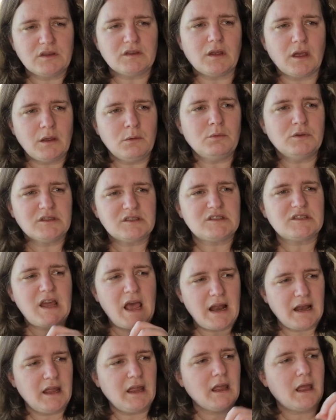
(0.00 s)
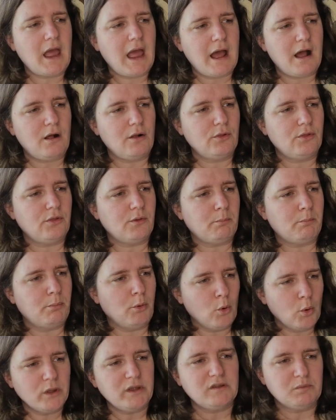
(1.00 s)
was it was telling how the
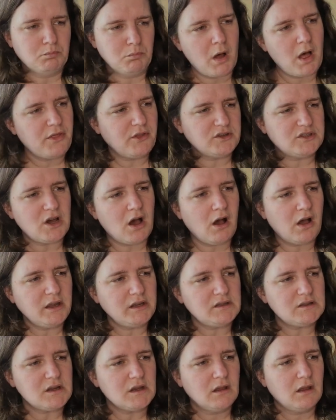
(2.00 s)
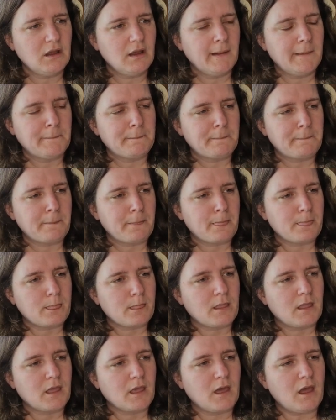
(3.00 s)
boy's mother died.
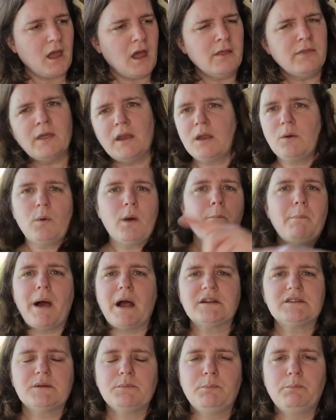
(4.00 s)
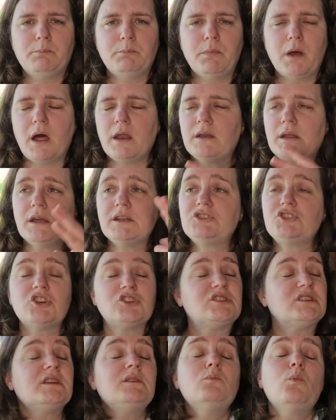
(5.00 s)
And then it went back to and it
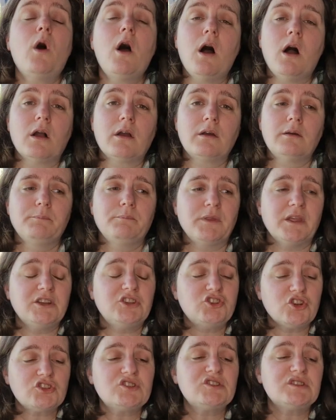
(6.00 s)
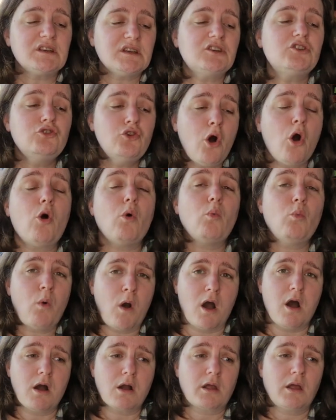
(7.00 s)
just didn't work. It just did not
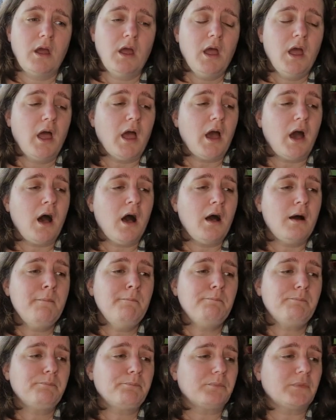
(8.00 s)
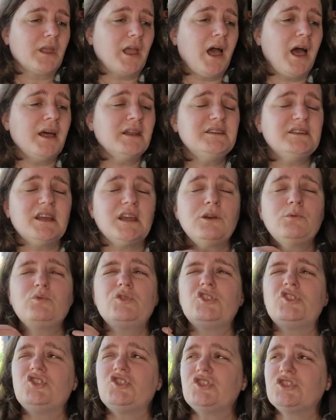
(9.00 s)
work. Um, and it
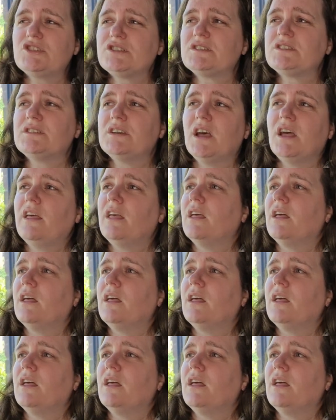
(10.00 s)
was just